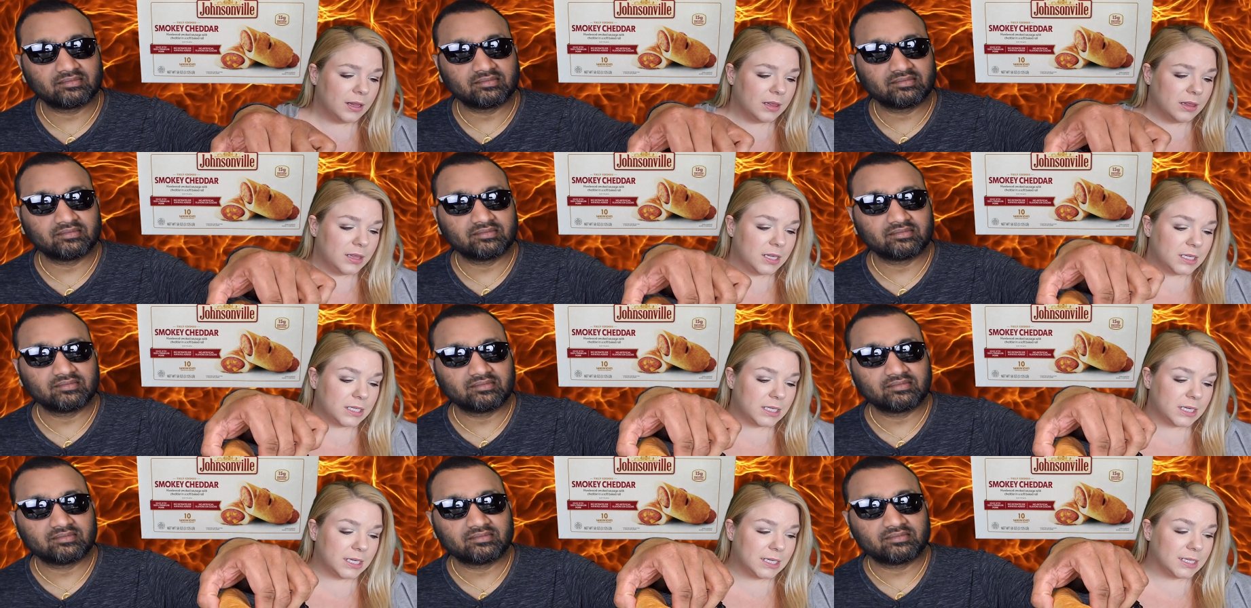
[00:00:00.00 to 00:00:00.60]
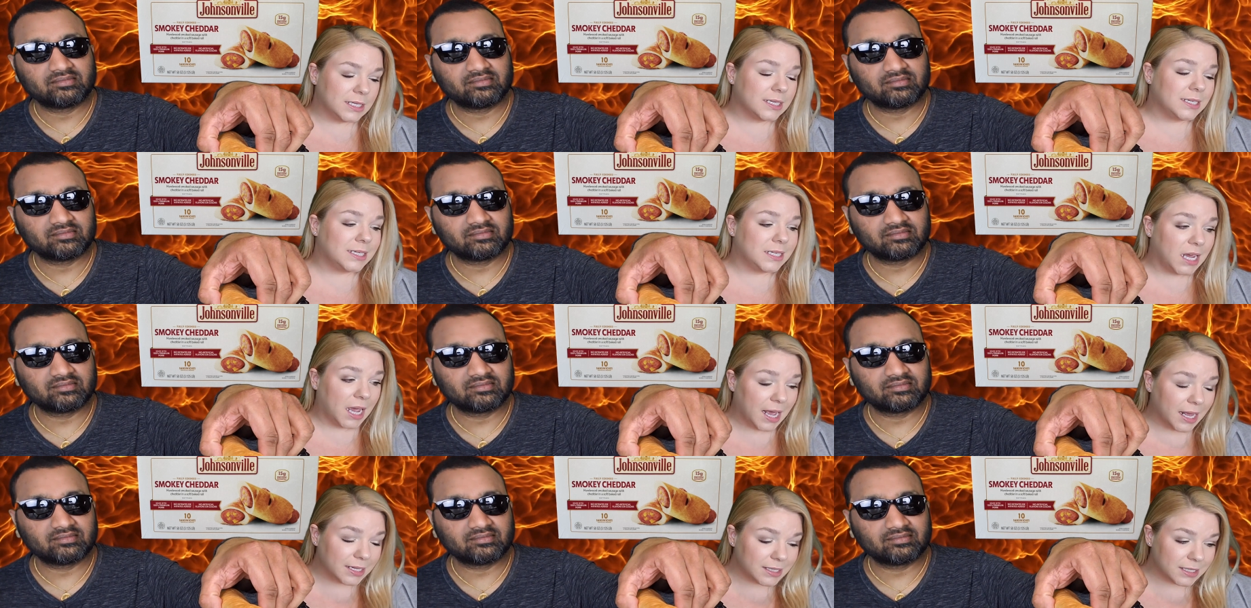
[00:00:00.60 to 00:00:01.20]
Speaker 1: This is
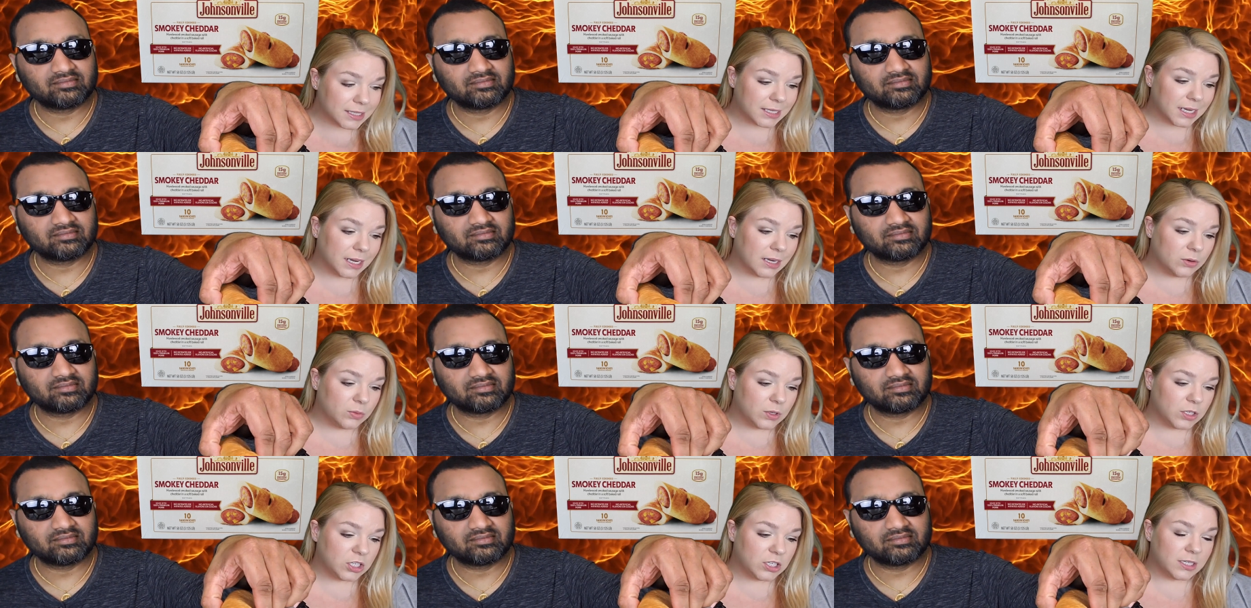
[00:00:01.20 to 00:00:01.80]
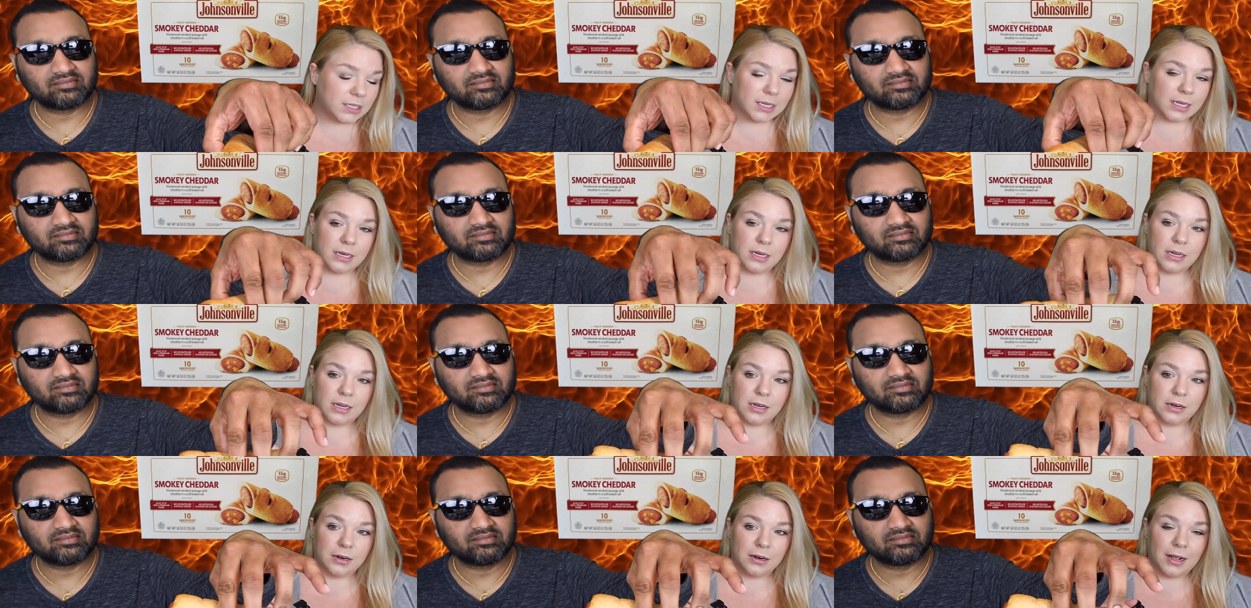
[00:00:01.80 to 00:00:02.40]
10 sandwiches
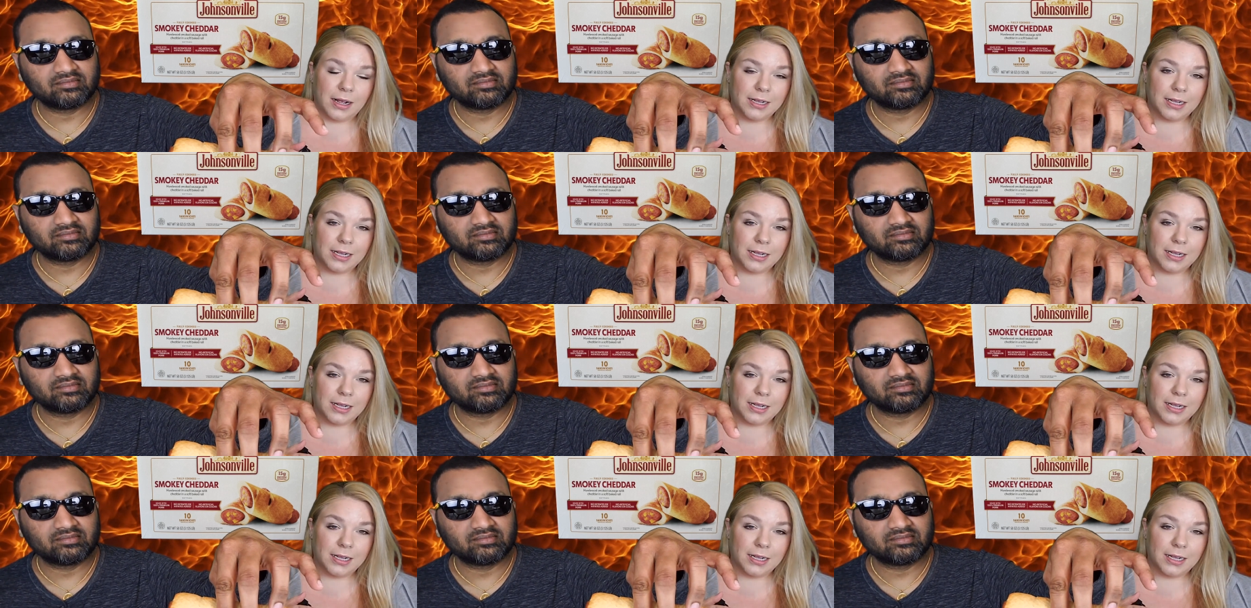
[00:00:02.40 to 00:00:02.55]
in here.